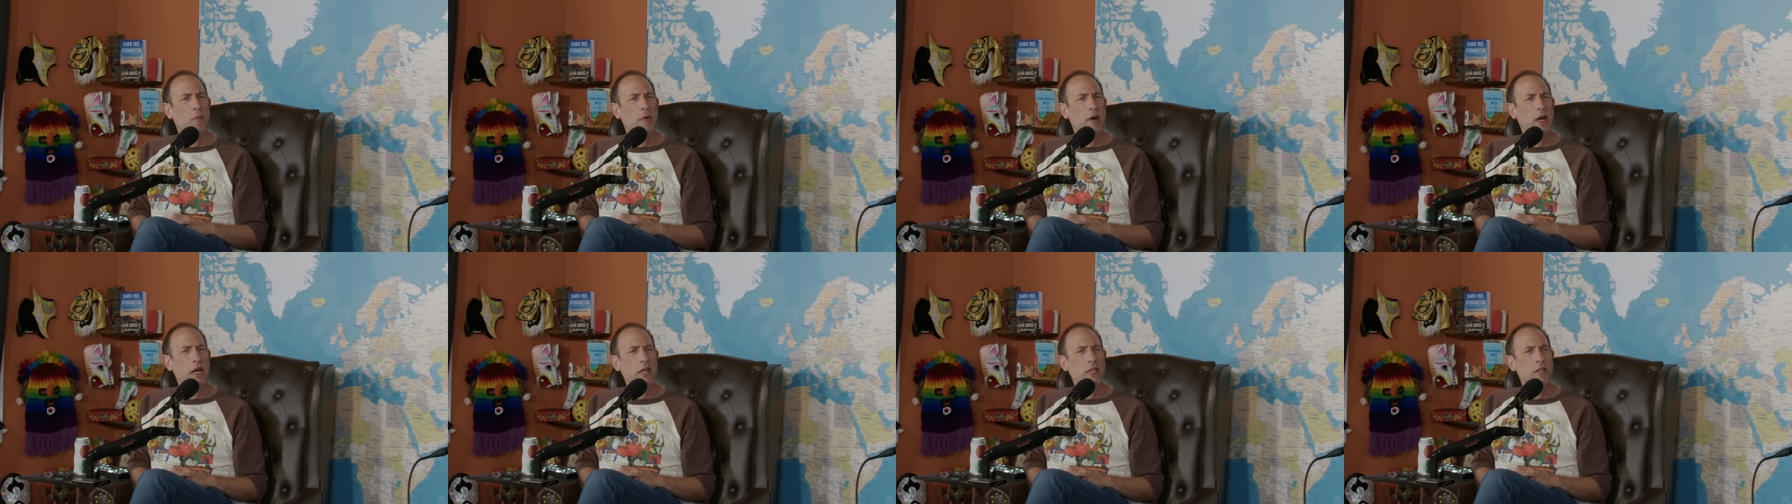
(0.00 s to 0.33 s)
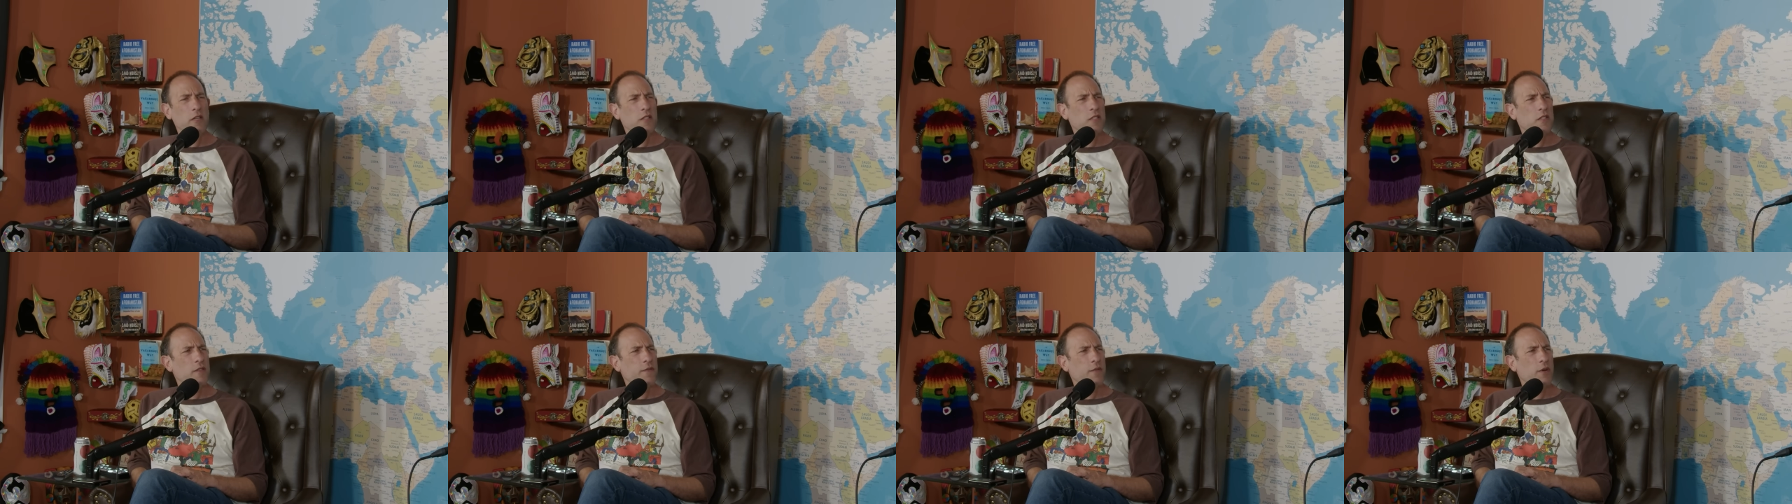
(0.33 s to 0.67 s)
by and
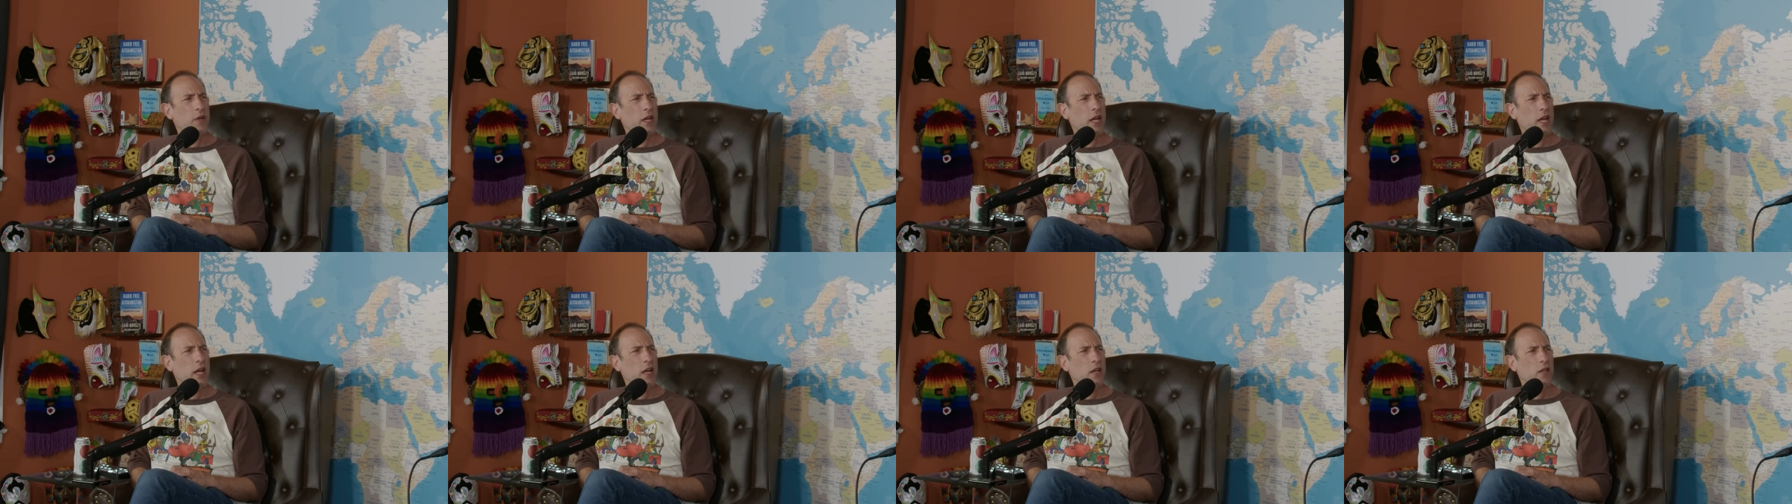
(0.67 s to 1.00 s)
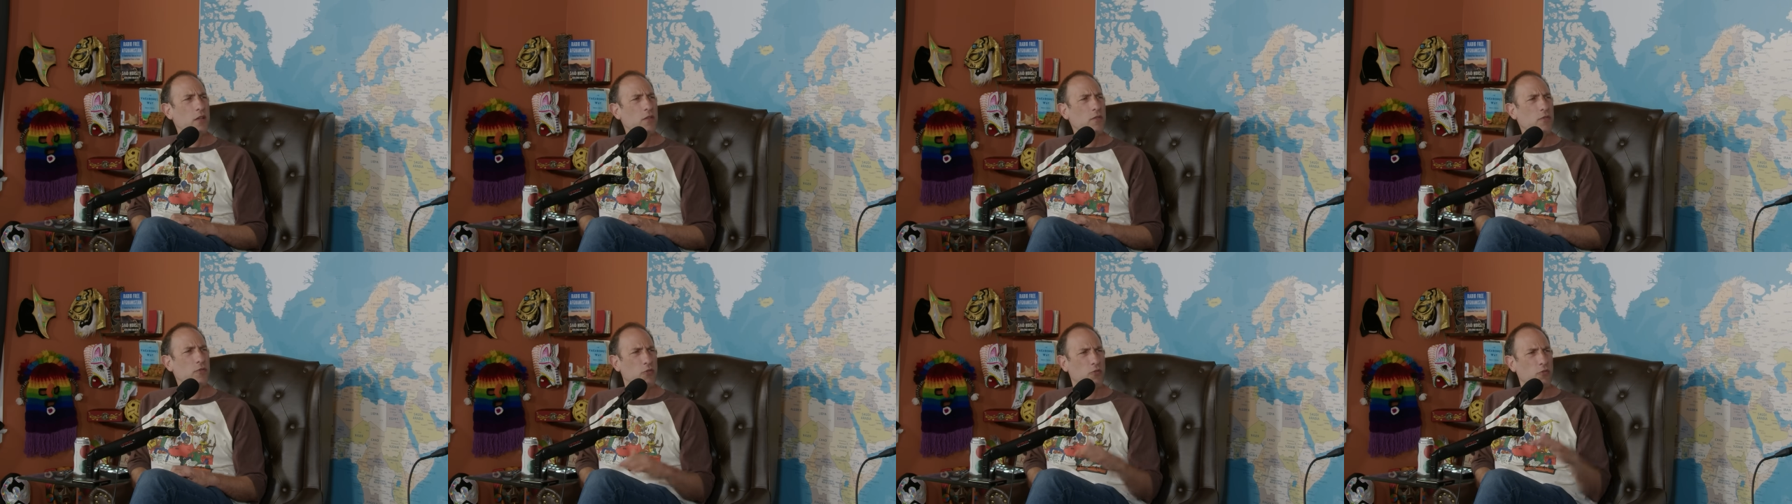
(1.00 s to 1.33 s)
you just forget.
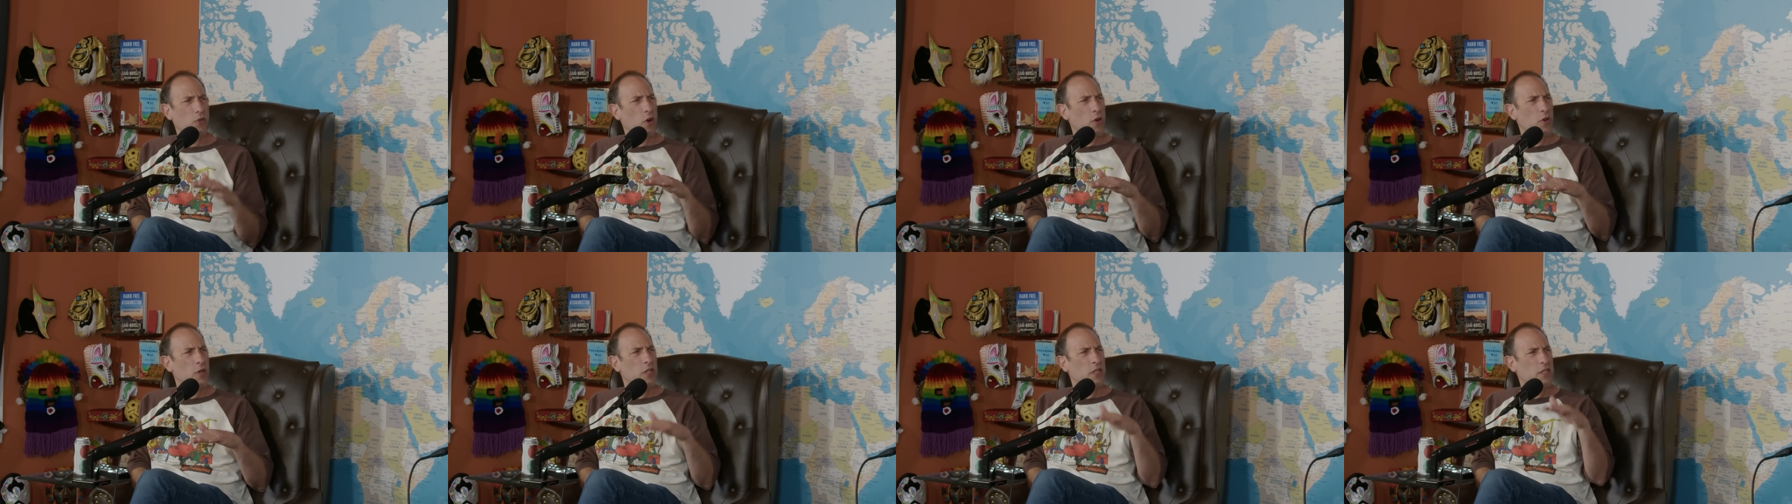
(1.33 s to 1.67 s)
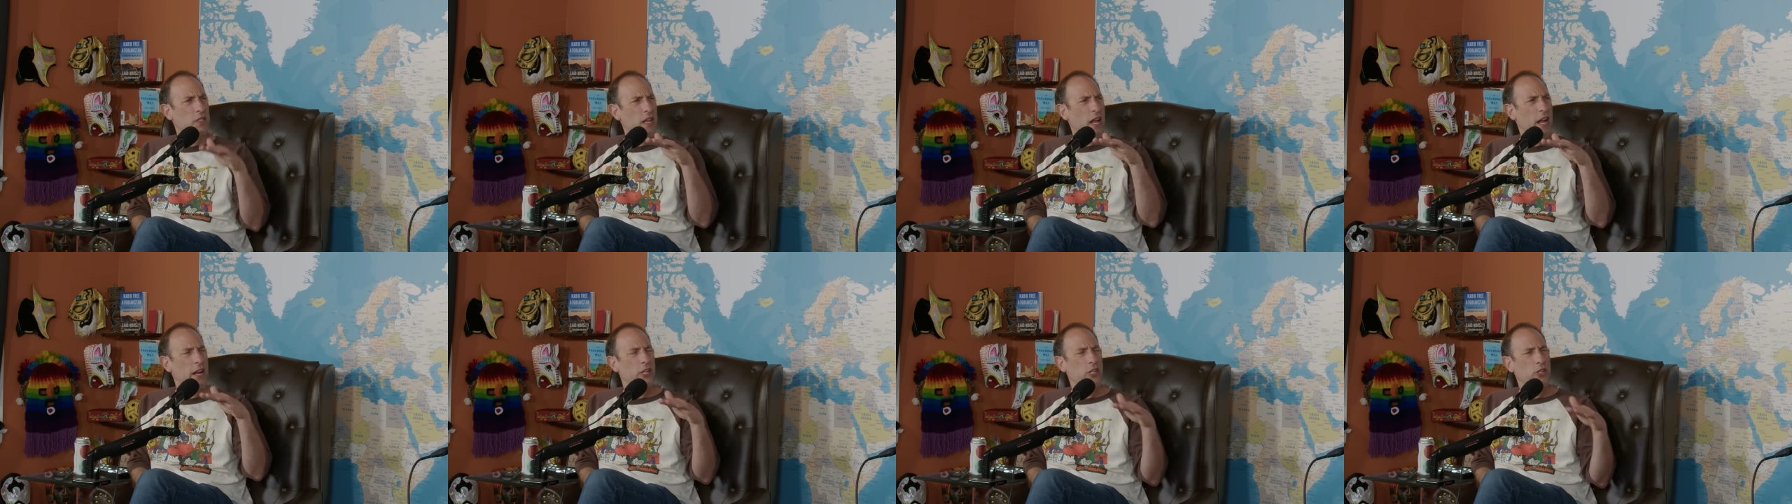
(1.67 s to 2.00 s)
You've grown in
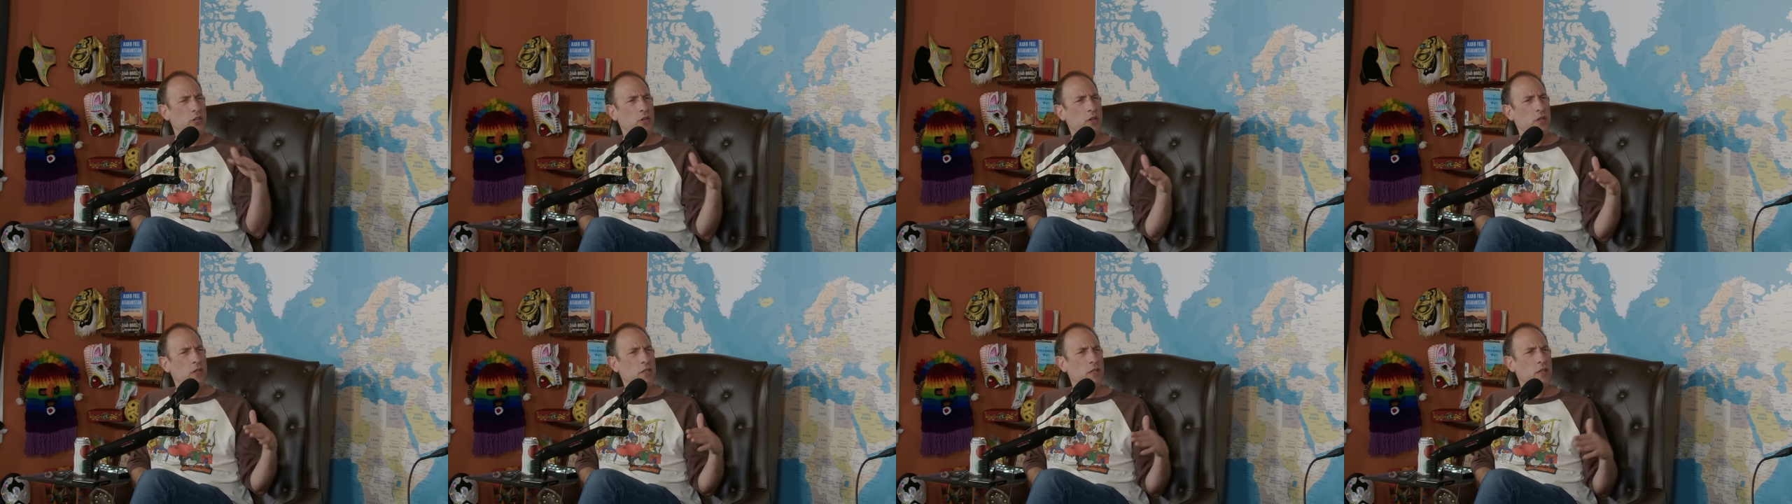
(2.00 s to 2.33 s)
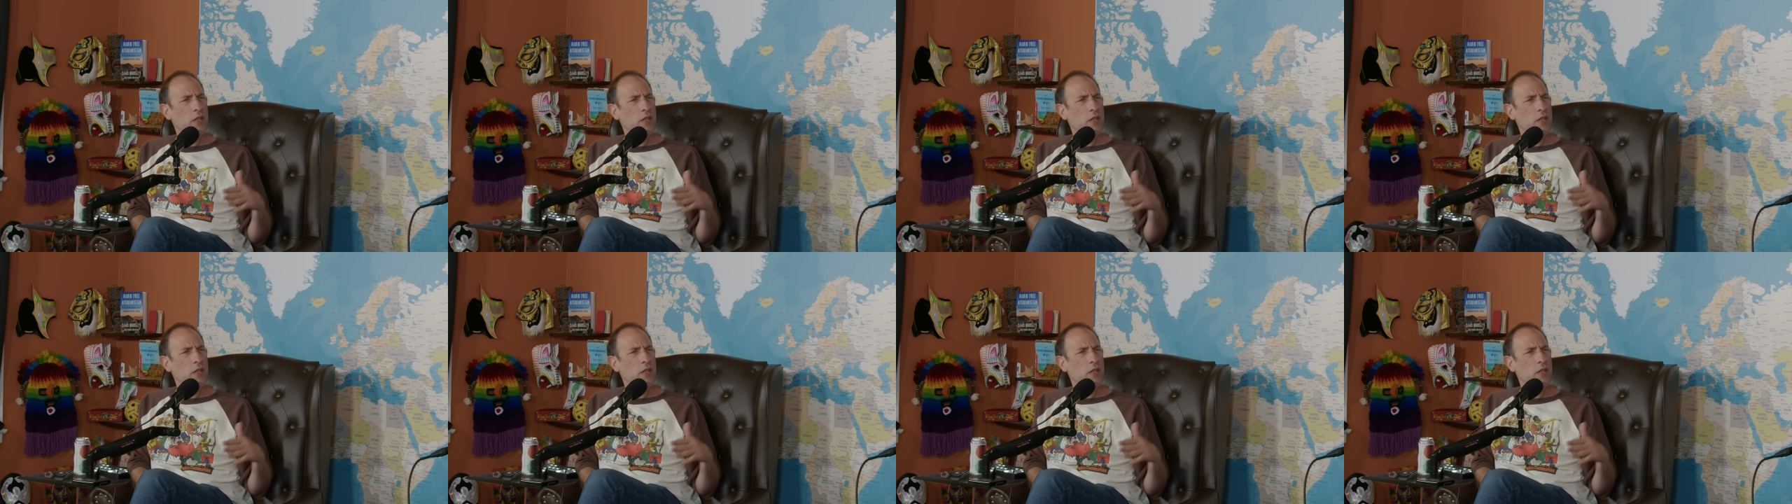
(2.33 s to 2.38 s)
stature.